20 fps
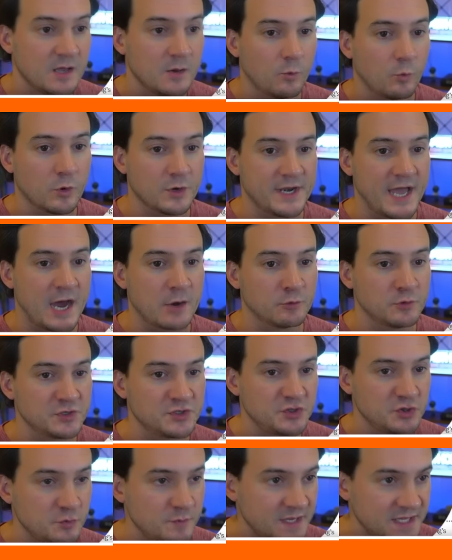We're now
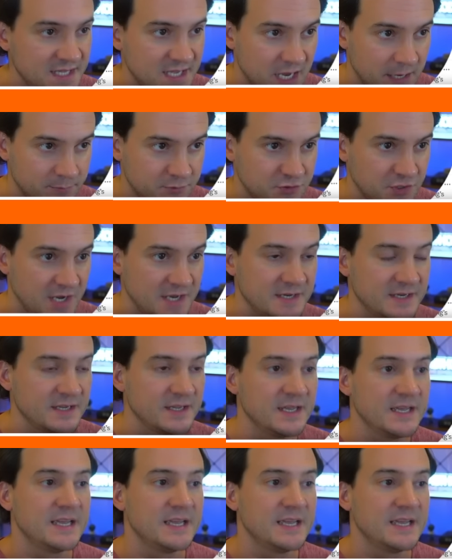resuming the uptrend.